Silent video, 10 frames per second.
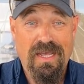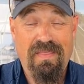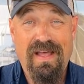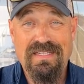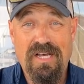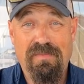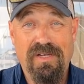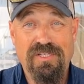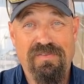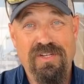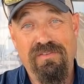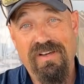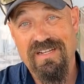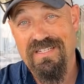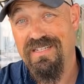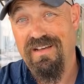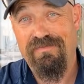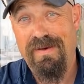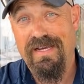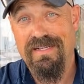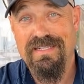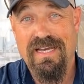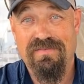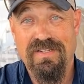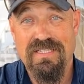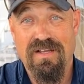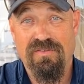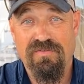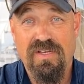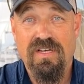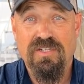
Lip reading: and that's how much of it you've got to stuff back inside of itself